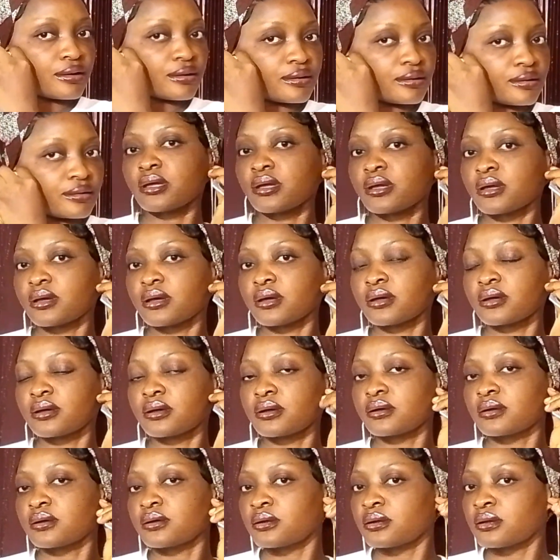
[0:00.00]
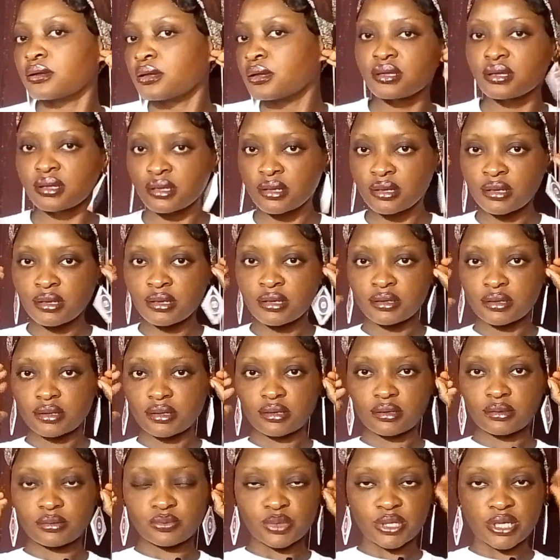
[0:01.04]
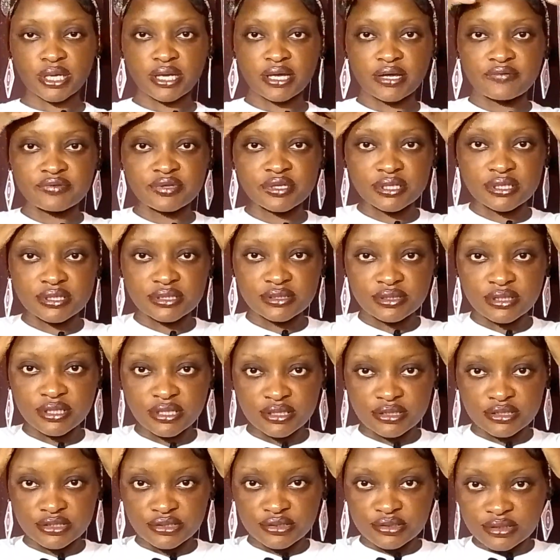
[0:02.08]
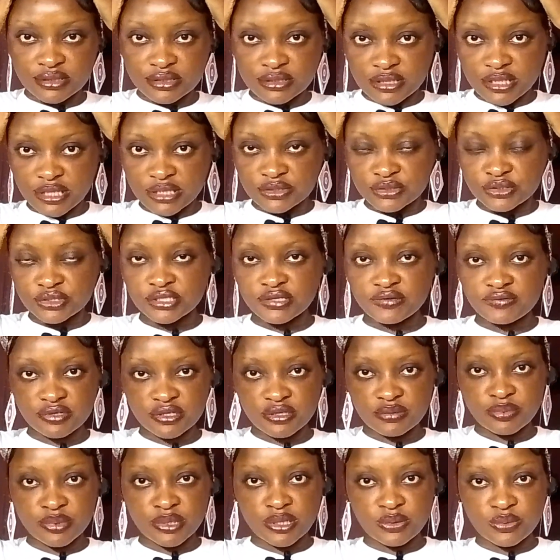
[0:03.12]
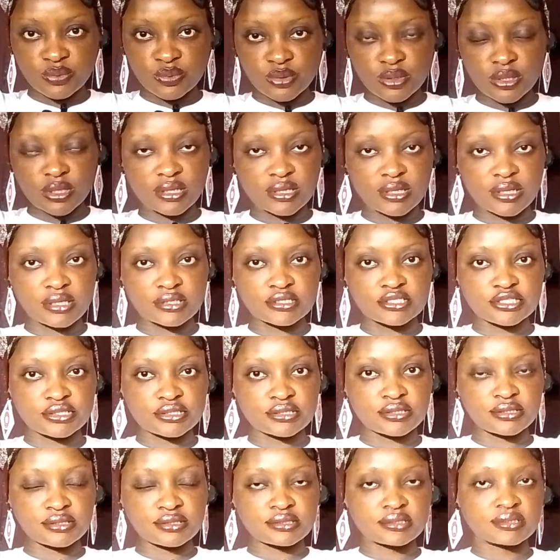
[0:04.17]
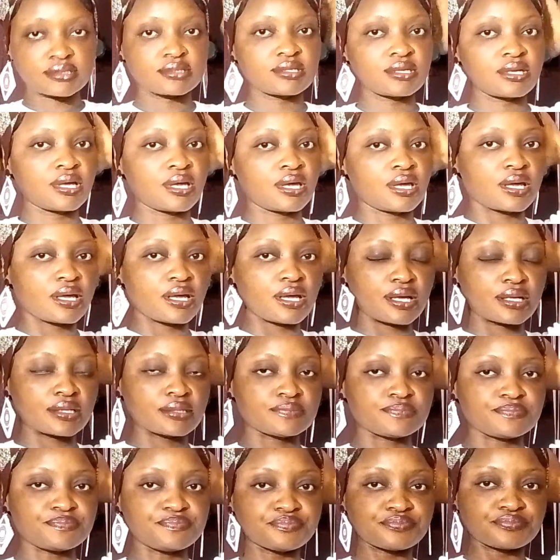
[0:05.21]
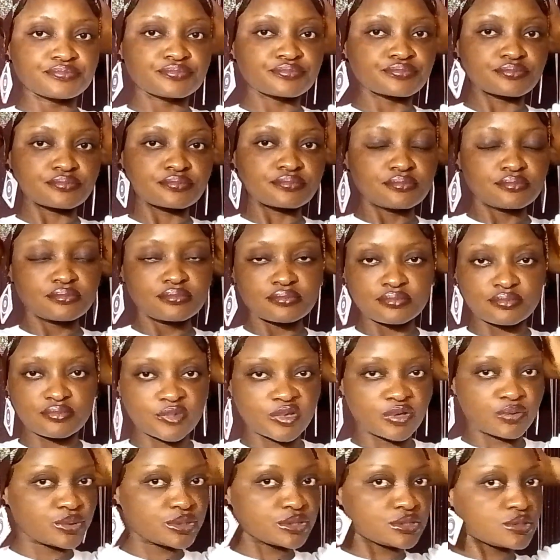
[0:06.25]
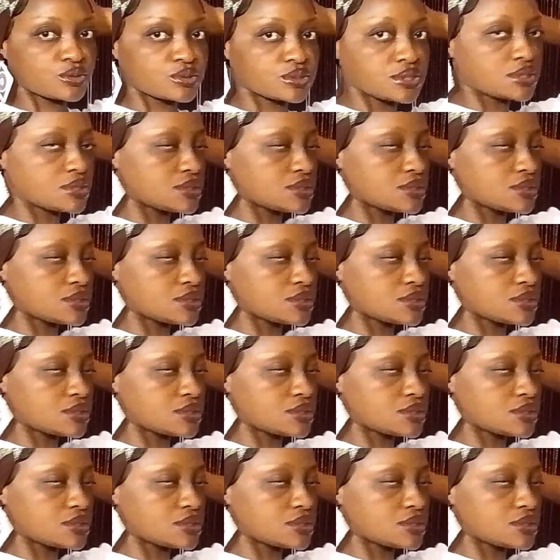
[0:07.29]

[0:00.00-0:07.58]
and we have this. You can decide to shift it backward, adjust, and the result